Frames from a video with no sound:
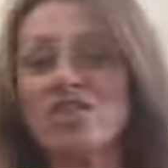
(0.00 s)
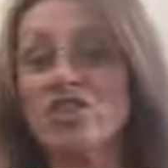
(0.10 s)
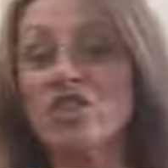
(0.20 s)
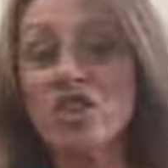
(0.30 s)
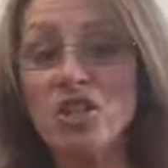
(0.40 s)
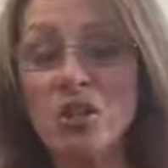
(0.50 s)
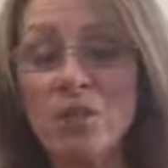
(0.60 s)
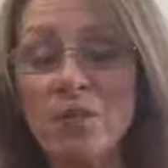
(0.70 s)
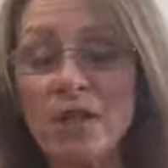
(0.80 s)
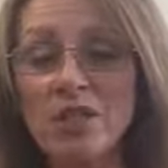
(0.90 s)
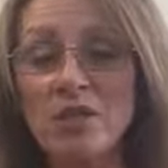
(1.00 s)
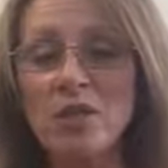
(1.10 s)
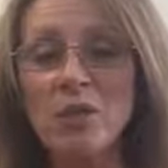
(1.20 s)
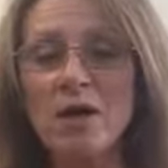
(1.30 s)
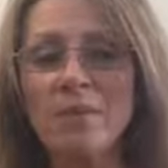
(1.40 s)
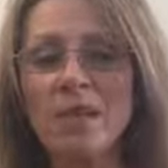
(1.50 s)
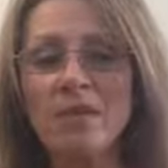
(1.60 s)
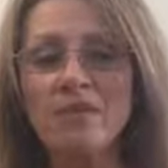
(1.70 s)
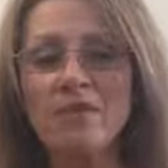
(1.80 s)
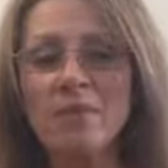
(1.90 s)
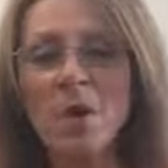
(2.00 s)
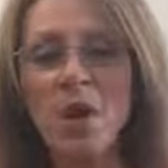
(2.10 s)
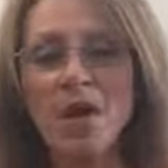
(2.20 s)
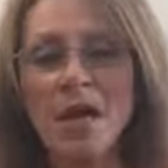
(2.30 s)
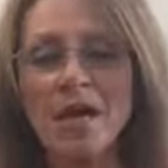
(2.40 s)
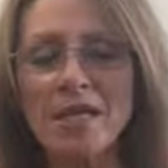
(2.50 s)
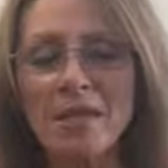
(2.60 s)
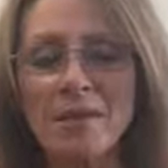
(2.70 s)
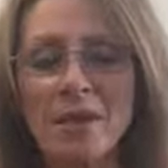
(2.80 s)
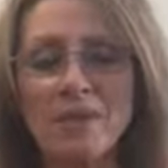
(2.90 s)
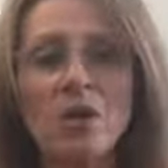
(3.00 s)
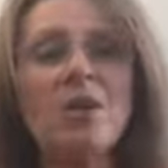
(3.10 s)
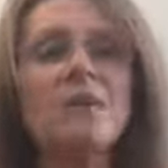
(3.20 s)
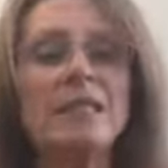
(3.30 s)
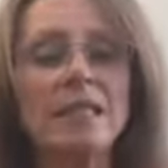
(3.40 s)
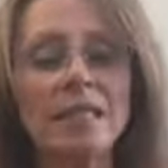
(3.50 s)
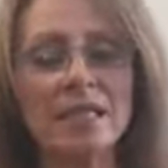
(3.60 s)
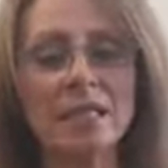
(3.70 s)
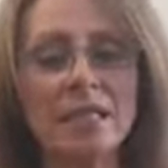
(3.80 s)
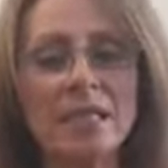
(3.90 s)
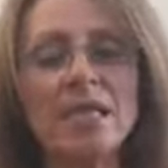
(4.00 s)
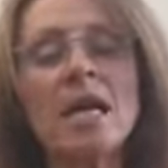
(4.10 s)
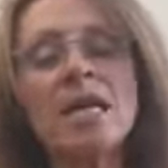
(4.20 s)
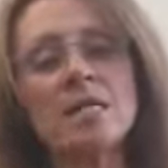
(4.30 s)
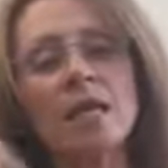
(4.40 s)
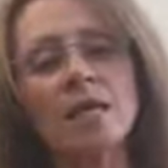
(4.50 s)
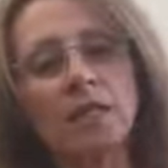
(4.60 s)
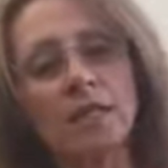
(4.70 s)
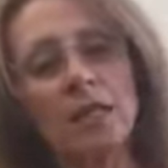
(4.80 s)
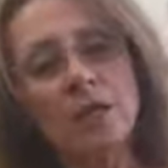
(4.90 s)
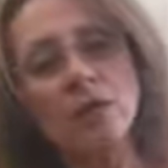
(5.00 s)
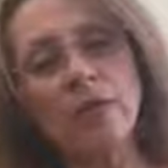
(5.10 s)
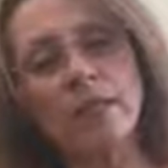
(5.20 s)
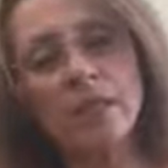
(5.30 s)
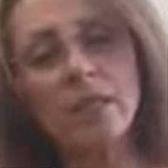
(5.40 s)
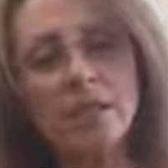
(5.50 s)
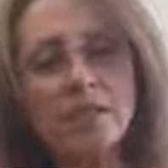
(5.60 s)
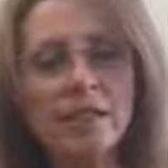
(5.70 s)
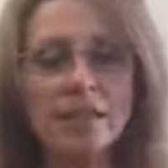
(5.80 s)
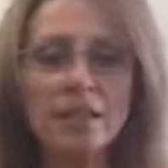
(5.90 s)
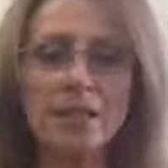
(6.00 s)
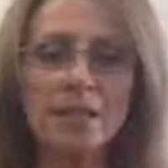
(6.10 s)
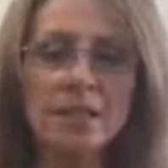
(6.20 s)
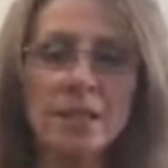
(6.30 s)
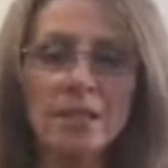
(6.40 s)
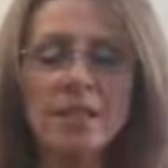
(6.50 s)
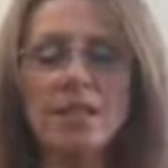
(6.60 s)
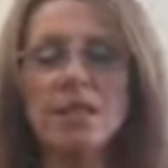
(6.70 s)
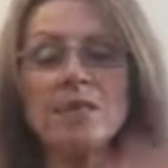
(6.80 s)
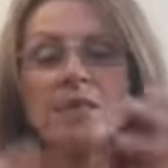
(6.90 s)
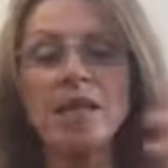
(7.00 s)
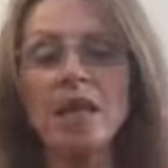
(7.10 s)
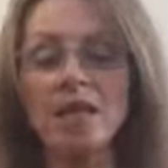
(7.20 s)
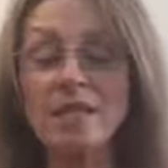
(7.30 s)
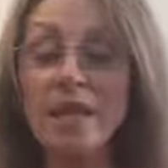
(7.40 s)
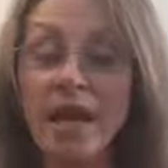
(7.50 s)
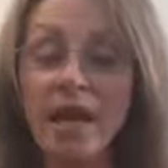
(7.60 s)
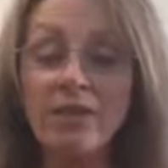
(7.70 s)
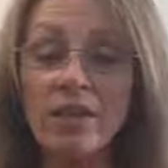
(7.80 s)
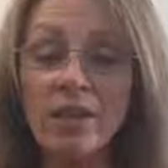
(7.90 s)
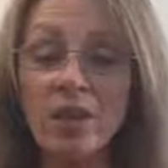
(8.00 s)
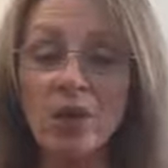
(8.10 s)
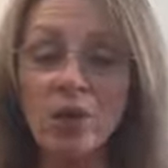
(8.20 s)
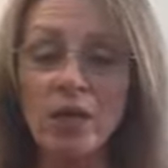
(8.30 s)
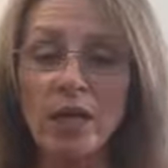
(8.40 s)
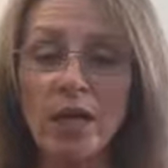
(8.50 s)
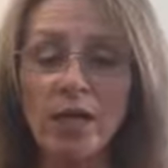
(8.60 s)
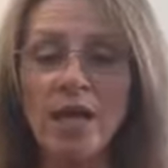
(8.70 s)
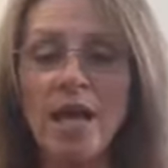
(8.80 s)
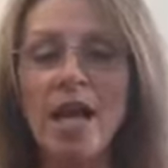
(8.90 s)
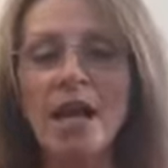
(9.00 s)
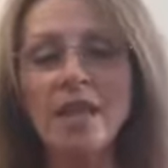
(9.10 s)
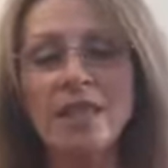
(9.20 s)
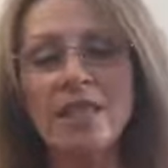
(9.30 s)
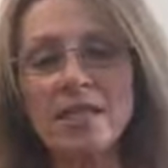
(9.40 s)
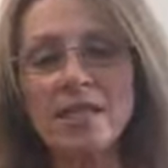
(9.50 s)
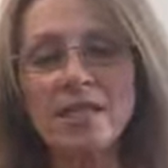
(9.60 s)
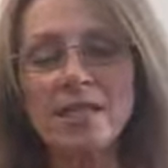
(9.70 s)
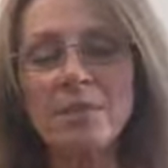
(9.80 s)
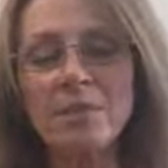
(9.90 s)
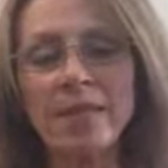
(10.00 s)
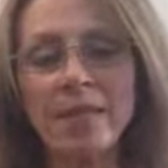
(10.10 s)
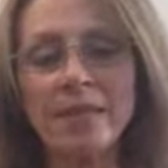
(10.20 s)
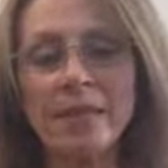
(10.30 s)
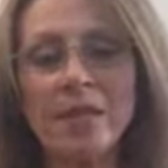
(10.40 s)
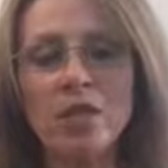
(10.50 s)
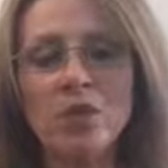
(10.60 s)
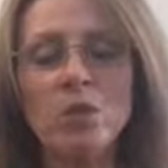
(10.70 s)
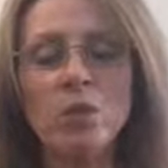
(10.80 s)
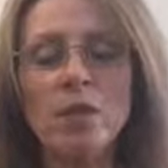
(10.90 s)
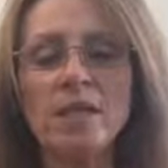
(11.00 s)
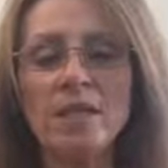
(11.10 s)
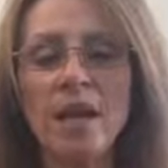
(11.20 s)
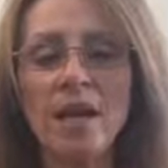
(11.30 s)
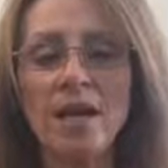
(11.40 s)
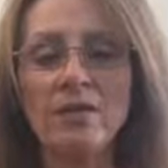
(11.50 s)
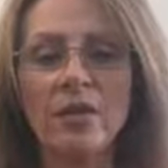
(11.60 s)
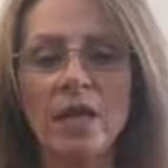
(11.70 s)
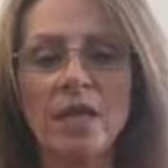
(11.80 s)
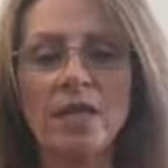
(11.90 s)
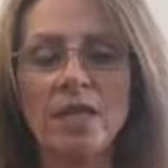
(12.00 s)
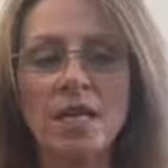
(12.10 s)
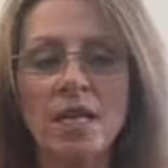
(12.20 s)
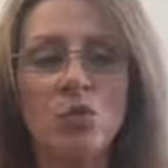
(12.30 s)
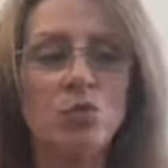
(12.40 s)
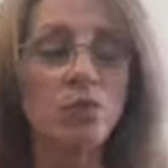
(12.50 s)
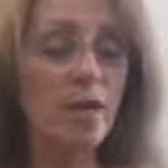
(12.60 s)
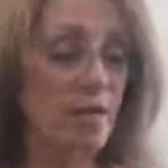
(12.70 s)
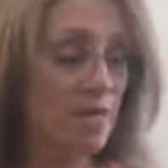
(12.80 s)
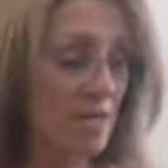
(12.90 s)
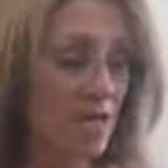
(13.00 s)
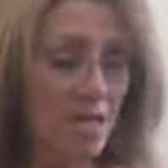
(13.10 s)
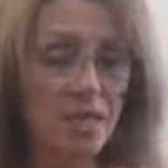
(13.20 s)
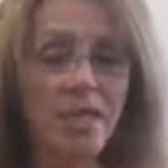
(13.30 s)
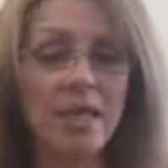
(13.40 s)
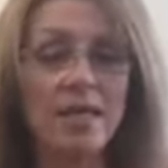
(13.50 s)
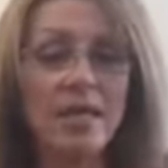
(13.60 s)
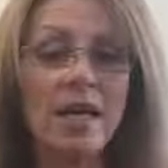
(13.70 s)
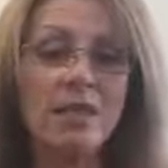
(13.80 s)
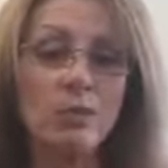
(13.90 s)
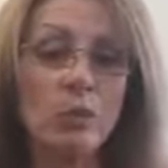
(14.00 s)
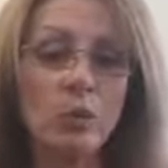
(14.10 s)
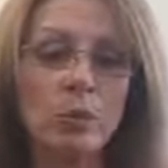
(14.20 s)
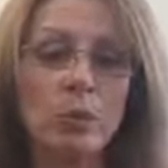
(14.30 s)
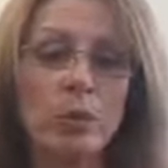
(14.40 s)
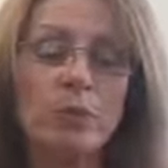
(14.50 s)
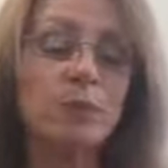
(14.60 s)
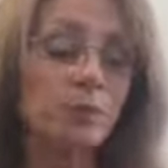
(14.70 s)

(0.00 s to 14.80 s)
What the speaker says: are just going back to school, and I'm hearing from all kinds of moms, oh, my kid is sick. It's got the runny nose, it's got the stomach's upset, it's got everything going on. This is a blend that you want to have on hand, ready-made in that rollerball,